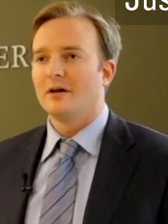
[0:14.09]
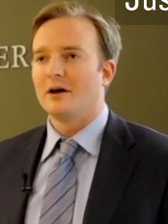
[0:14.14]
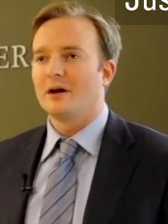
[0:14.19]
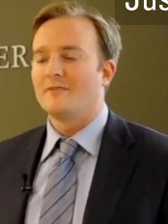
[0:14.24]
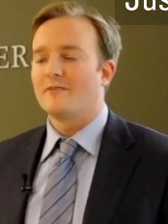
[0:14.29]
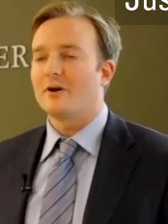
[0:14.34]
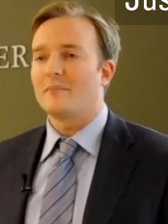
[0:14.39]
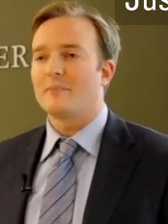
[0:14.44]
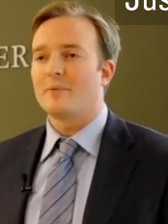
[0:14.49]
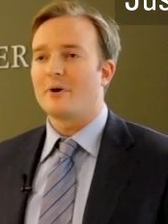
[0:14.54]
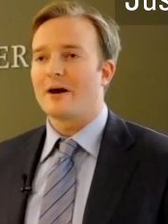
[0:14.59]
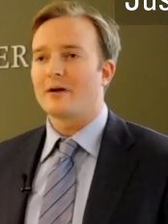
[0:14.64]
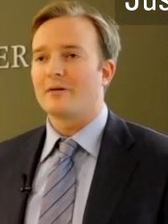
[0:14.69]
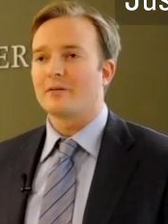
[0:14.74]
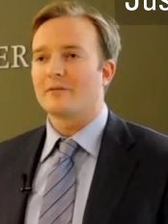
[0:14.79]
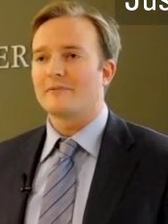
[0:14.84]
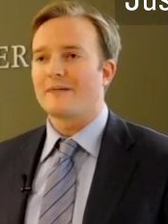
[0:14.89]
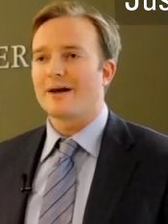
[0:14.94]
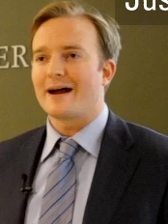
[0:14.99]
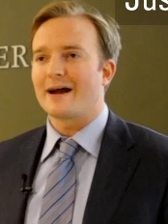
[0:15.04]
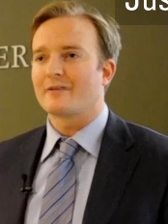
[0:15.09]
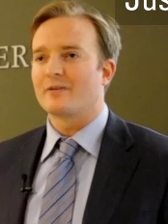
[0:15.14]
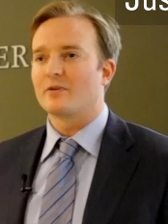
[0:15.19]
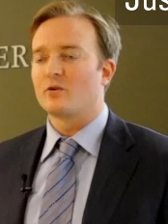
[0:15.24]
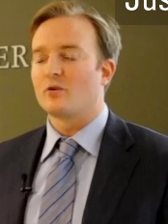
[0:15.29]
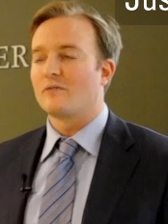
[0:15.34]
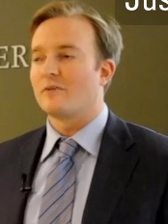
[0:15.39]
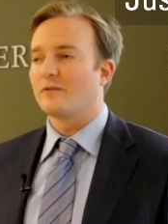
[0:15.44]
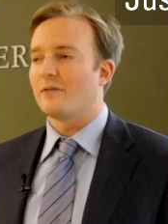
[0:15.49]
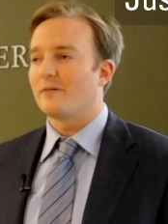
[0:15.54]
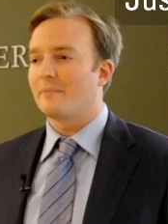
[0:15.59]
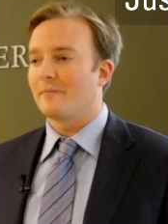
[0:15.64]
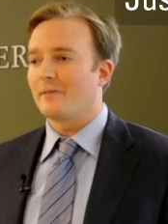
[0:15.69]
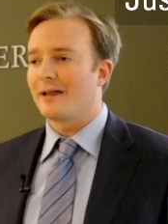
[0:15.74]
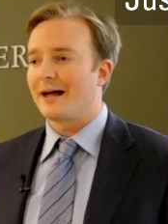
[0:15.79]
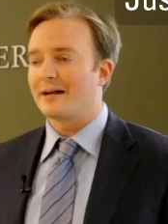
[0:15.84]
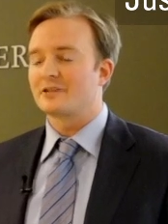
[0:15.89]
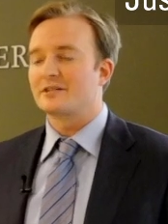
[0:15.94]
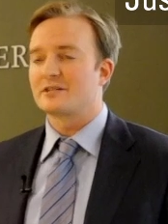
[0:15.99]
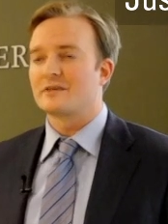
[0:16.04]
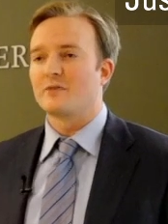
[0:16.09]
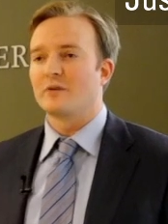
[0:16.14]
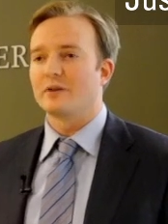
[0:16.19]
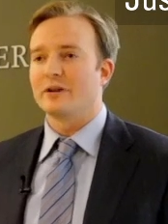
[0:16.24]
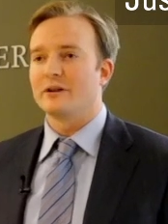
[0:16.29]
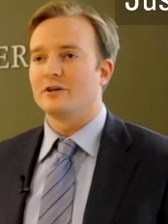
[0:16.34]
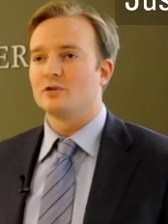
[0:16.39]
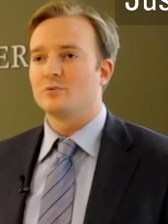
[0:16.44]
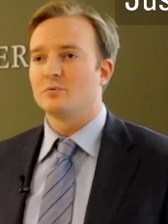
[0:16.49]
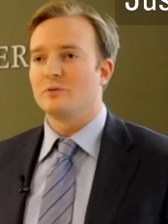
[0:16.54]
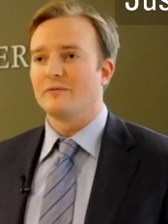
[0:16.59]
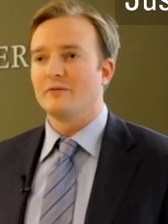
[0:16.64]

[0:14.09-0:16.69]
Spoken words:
I'm very proud of the fact that over the last several years,